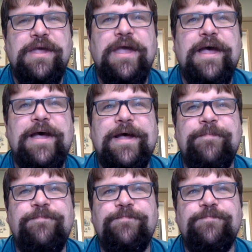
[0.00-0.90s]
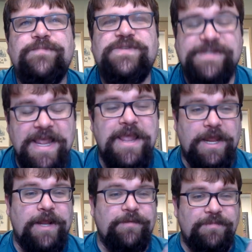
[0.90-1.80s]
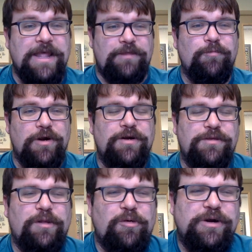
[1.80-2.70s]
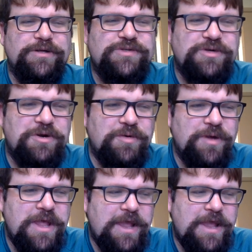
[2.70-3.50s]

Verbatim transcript: Um, seeing that the word of the Lord is true,